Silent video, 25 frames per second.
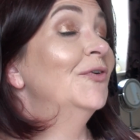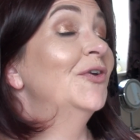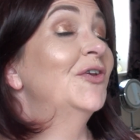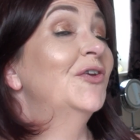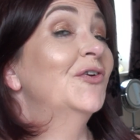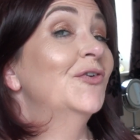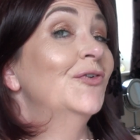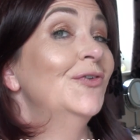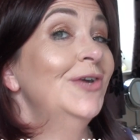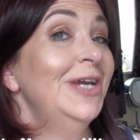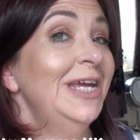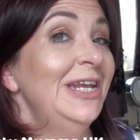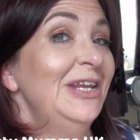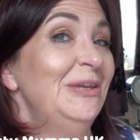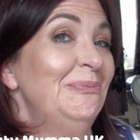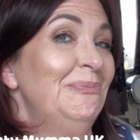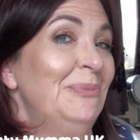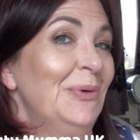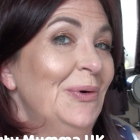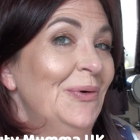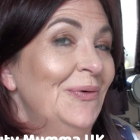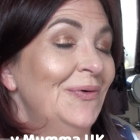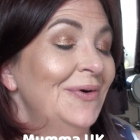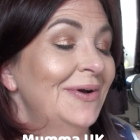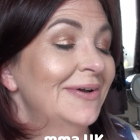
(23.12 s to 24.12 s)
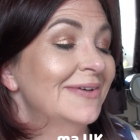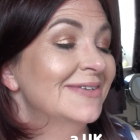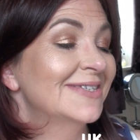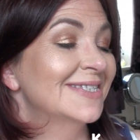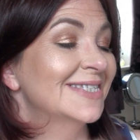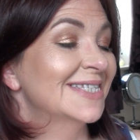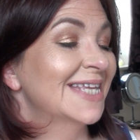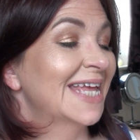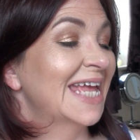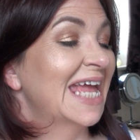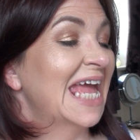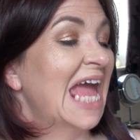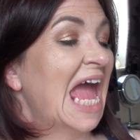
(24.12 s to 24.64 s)
retreat
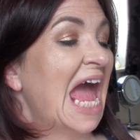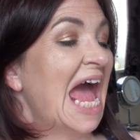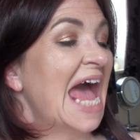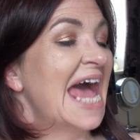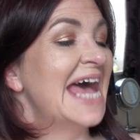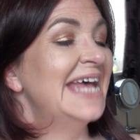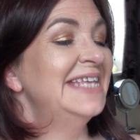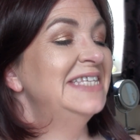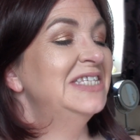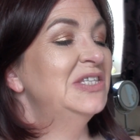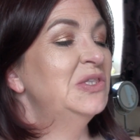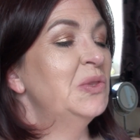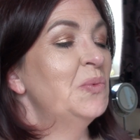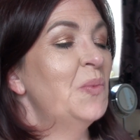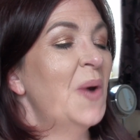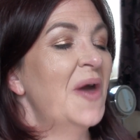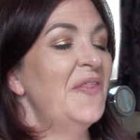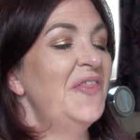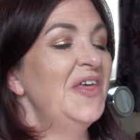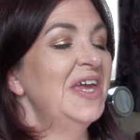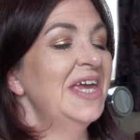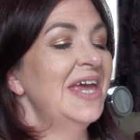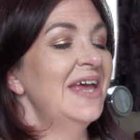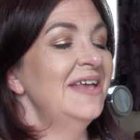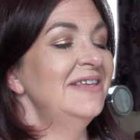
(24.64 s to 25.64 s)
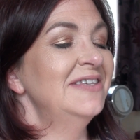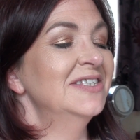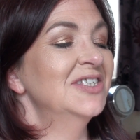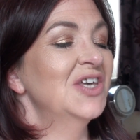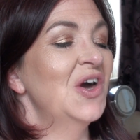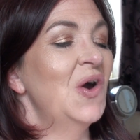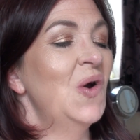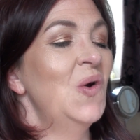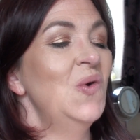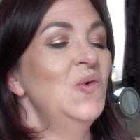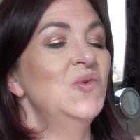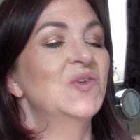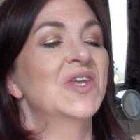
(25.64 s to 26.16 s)
box. As the weather gets
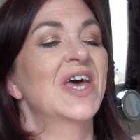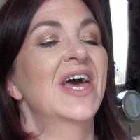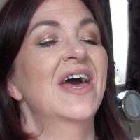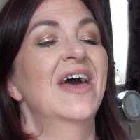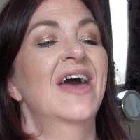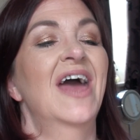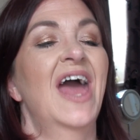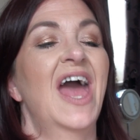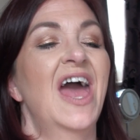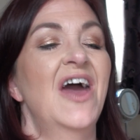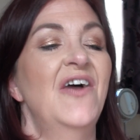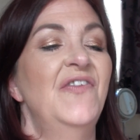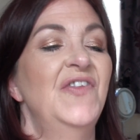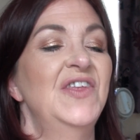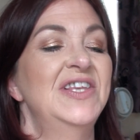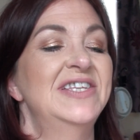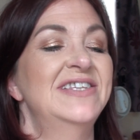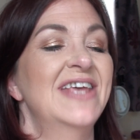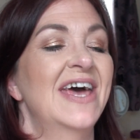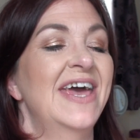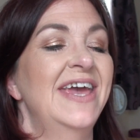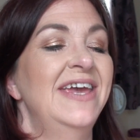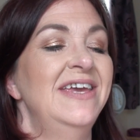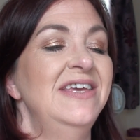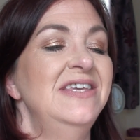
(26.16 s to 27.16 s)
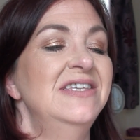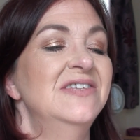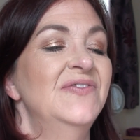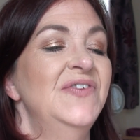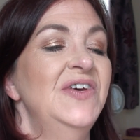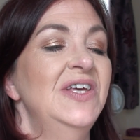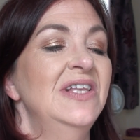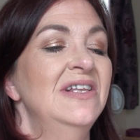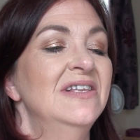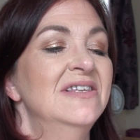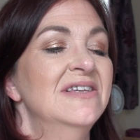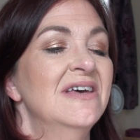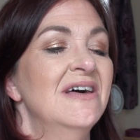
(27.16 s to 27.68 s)
colder and the days
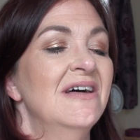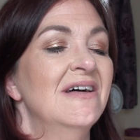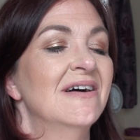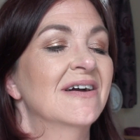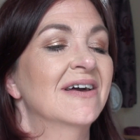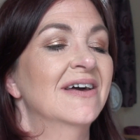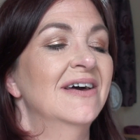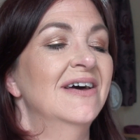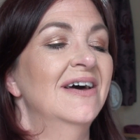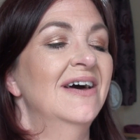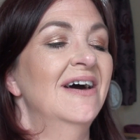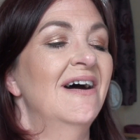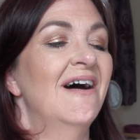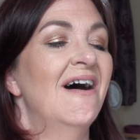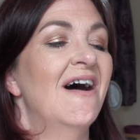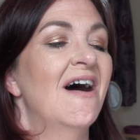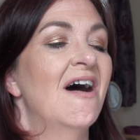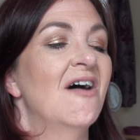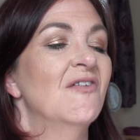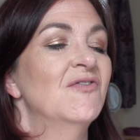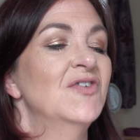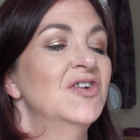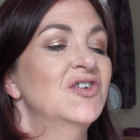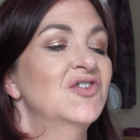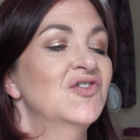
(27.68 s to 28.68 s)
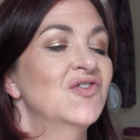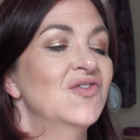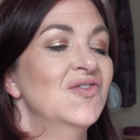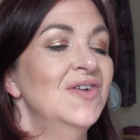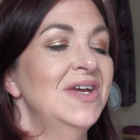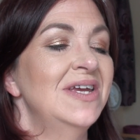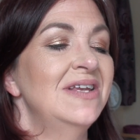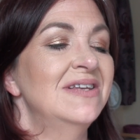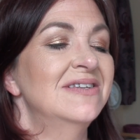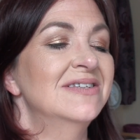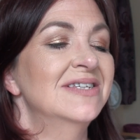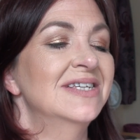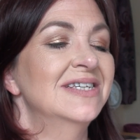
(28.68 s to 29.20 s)
feel darker, our
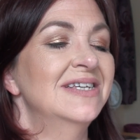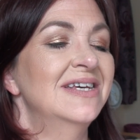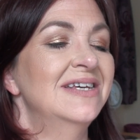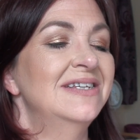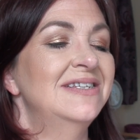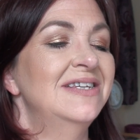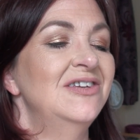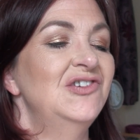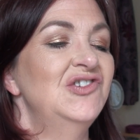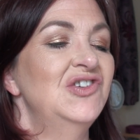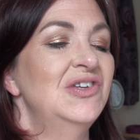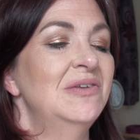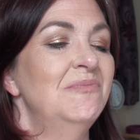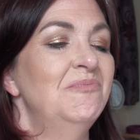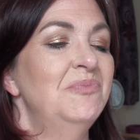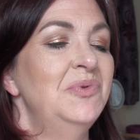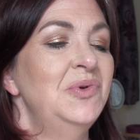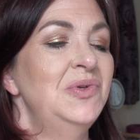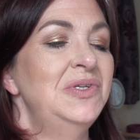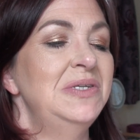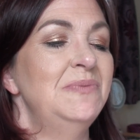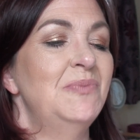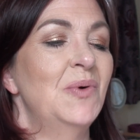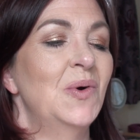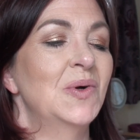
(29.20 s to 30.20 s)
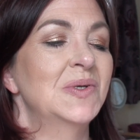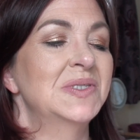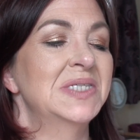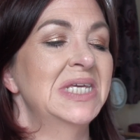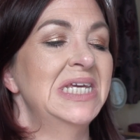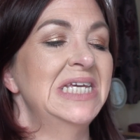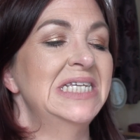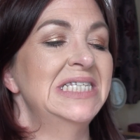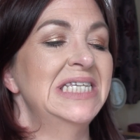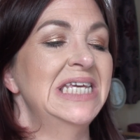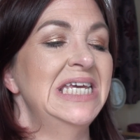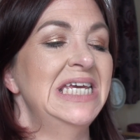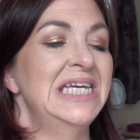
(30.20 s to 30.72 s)
retreat edition beauty box
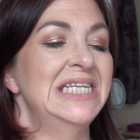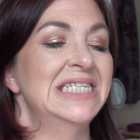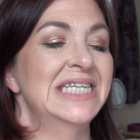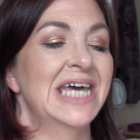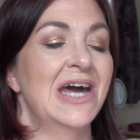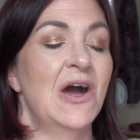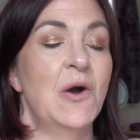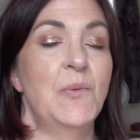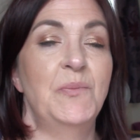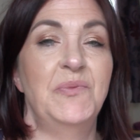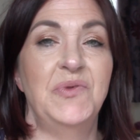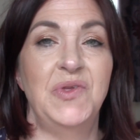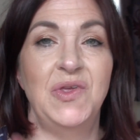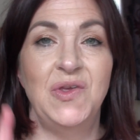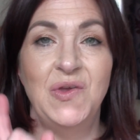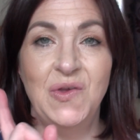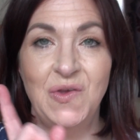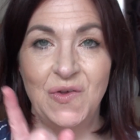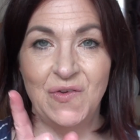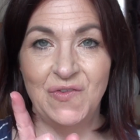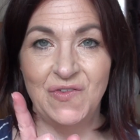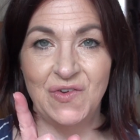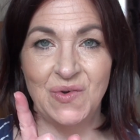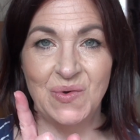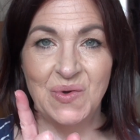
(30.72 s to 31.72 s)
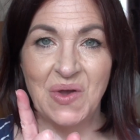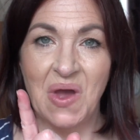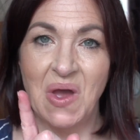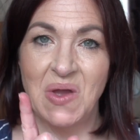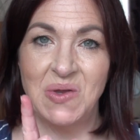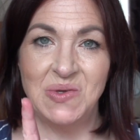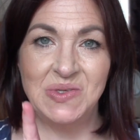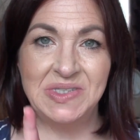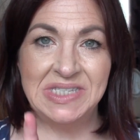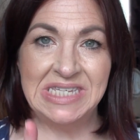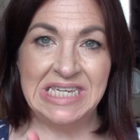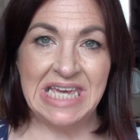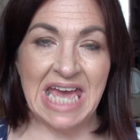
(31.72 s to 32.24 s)
is here to help you feel
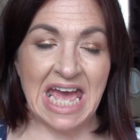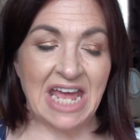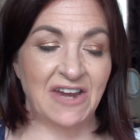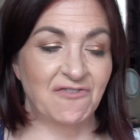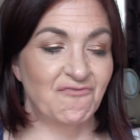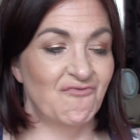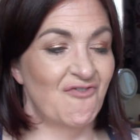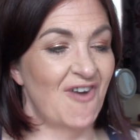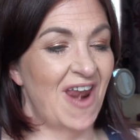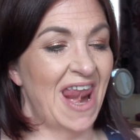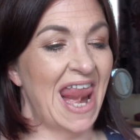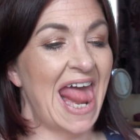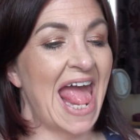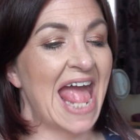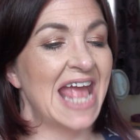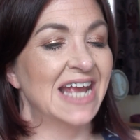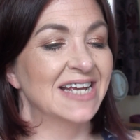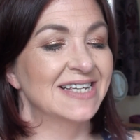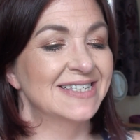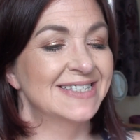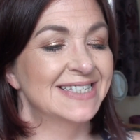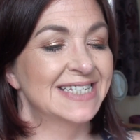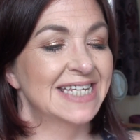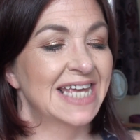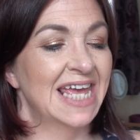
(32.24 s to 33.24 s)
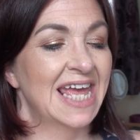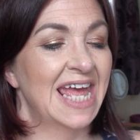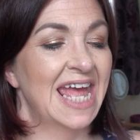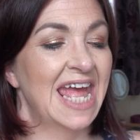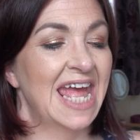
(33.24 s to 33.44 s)
cosy and relaxed.